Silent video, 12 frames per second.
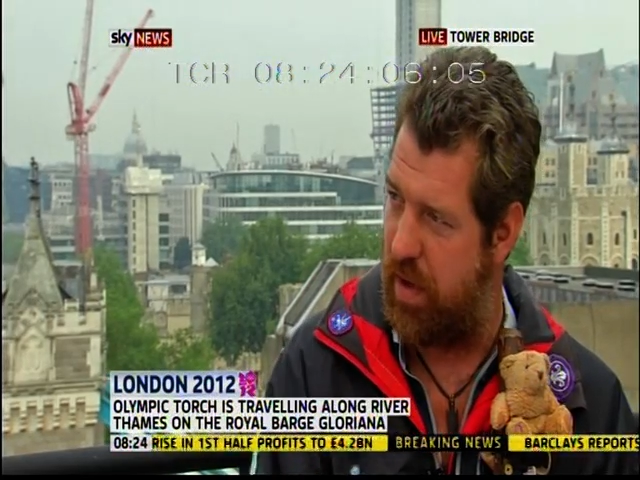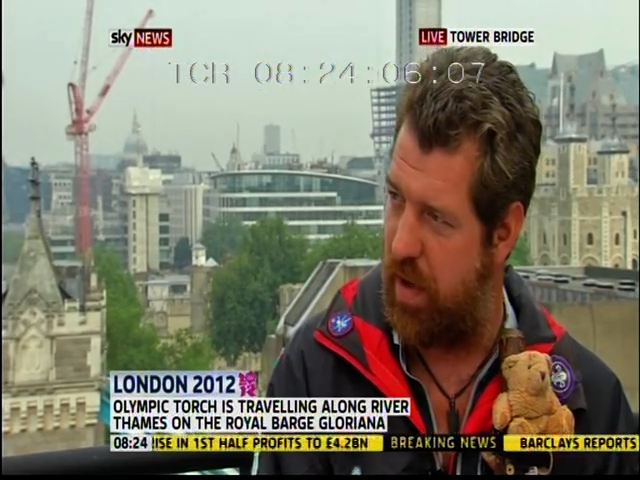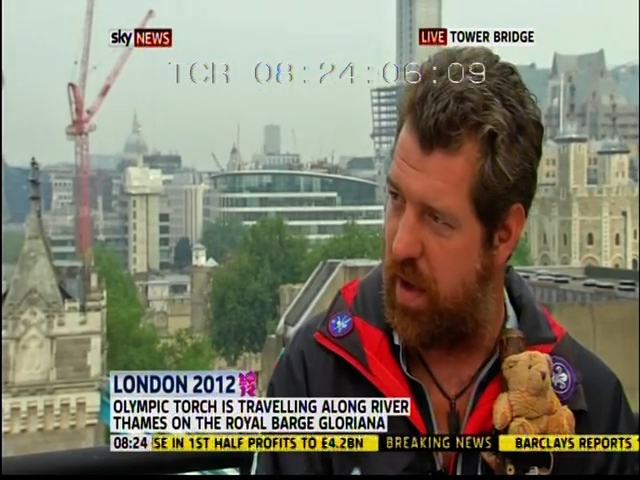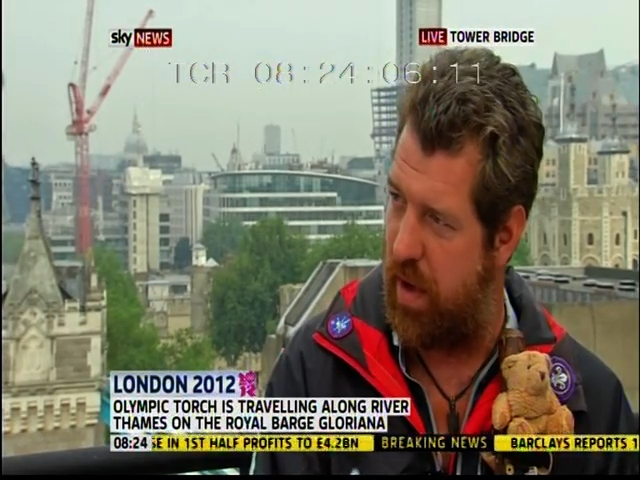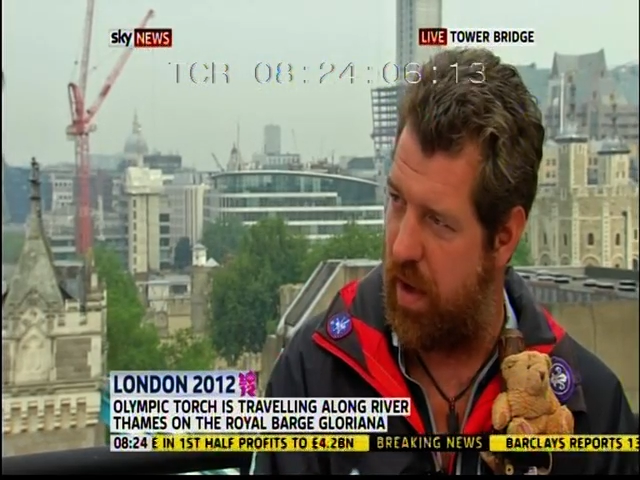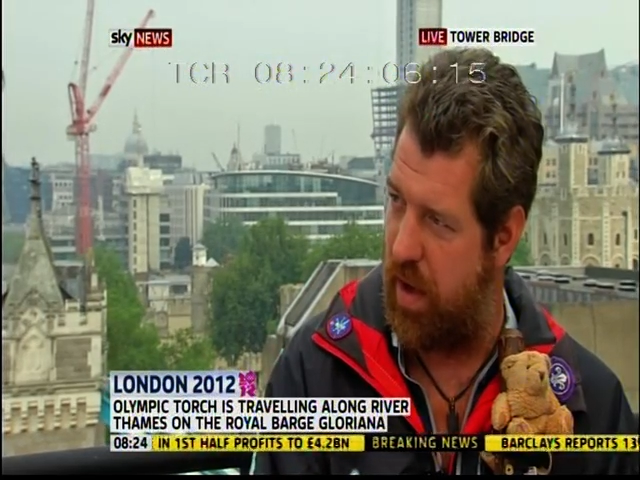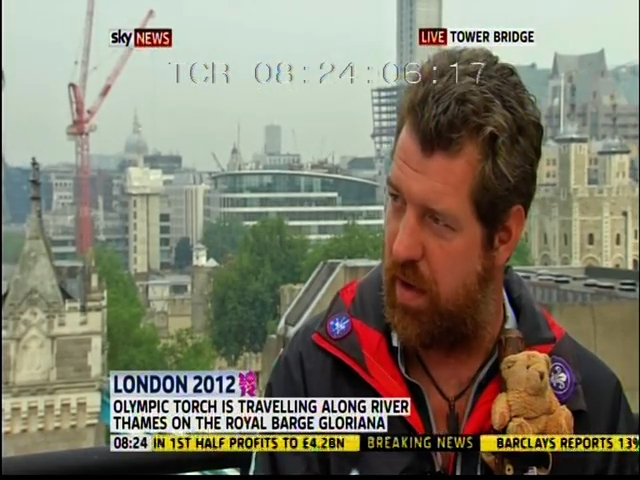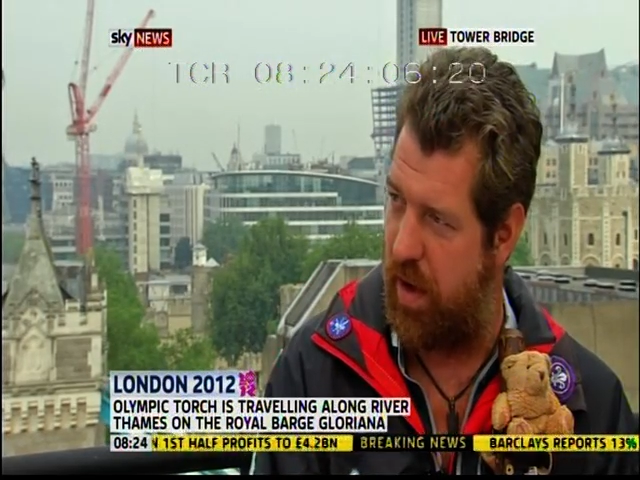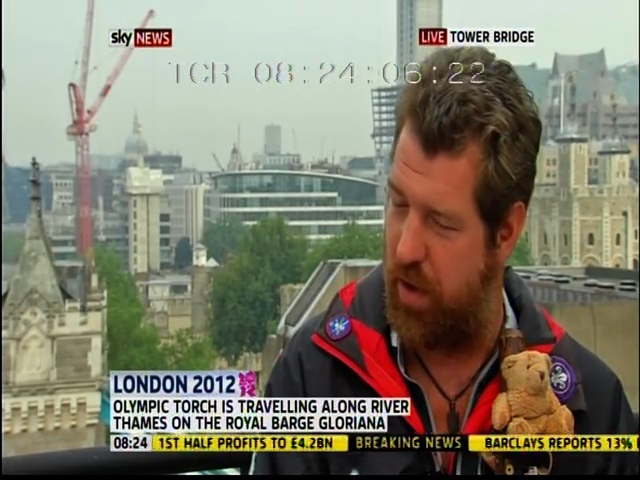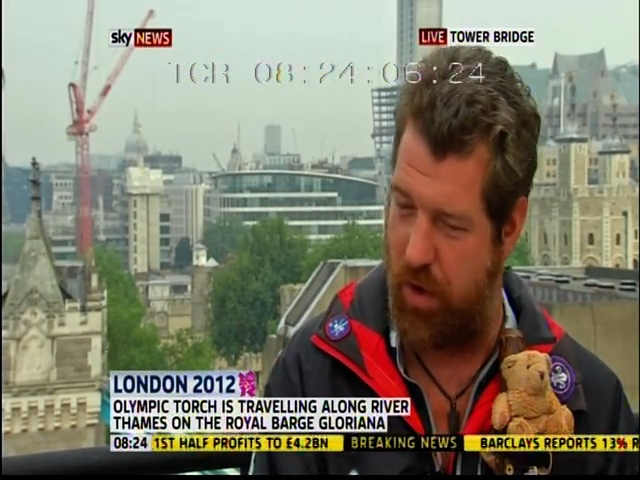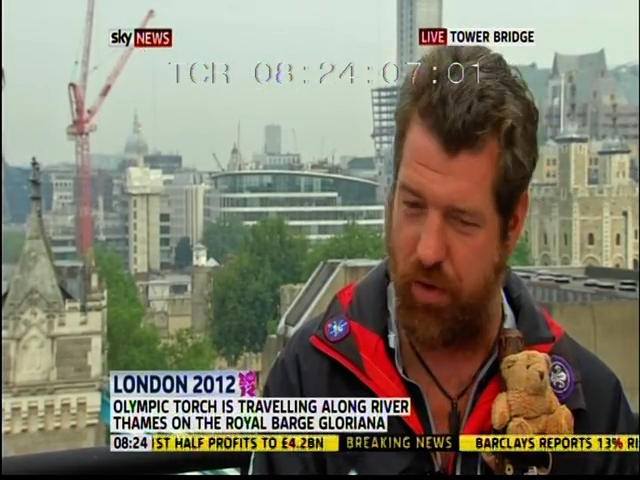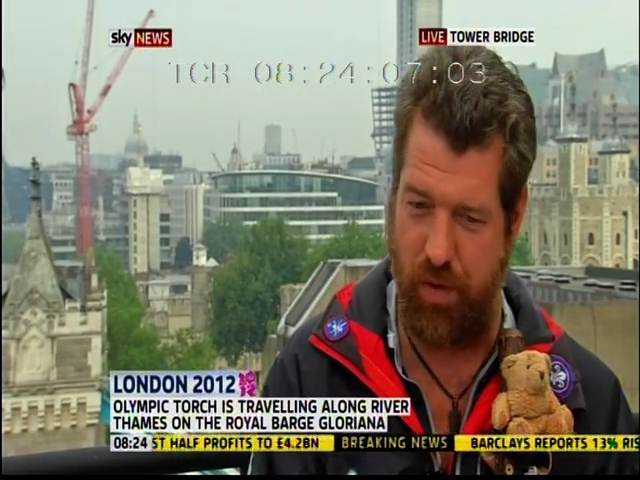and
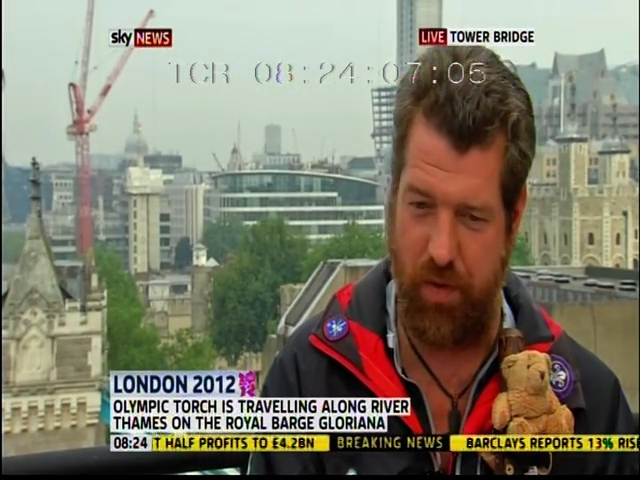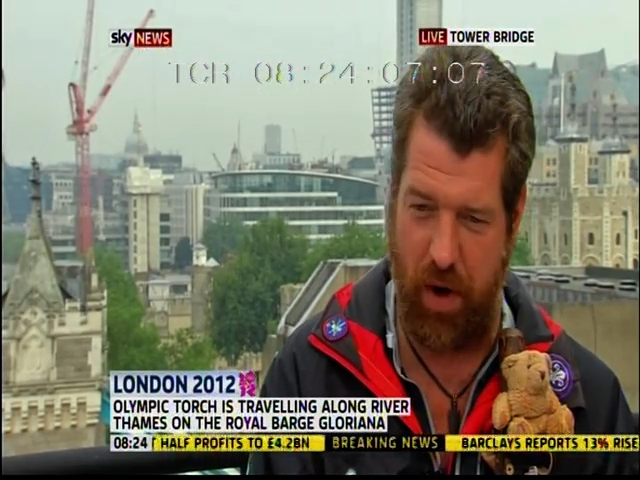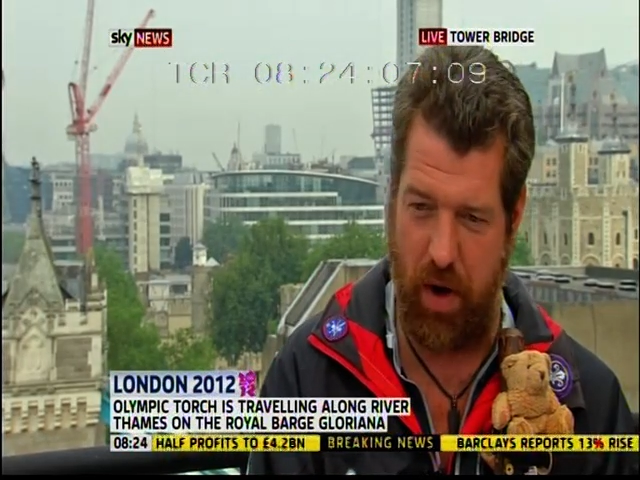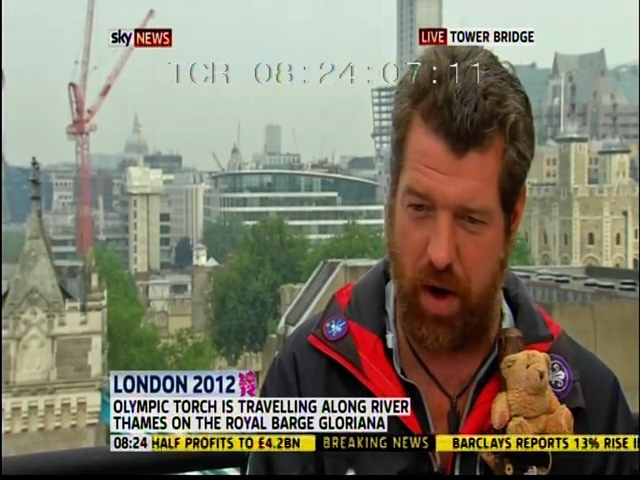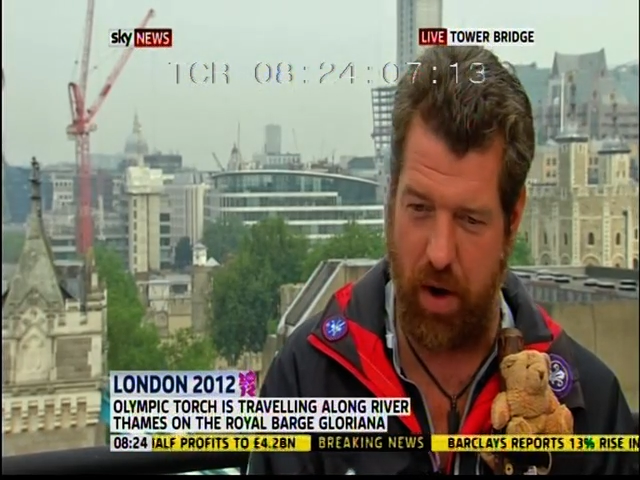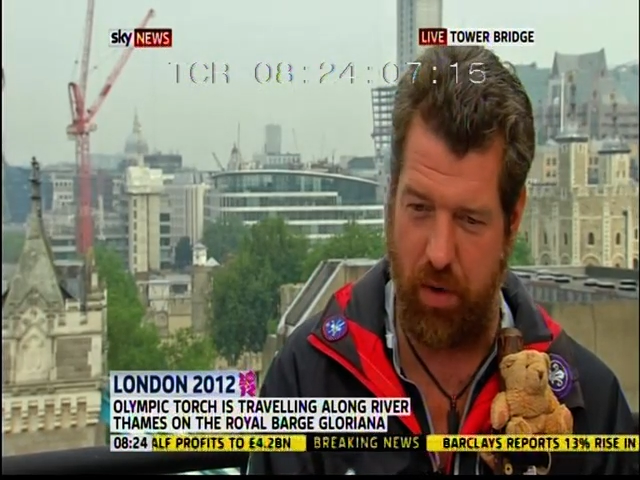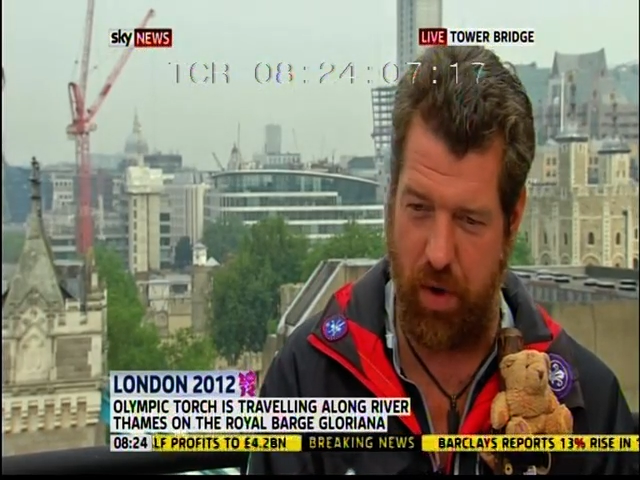I just felt like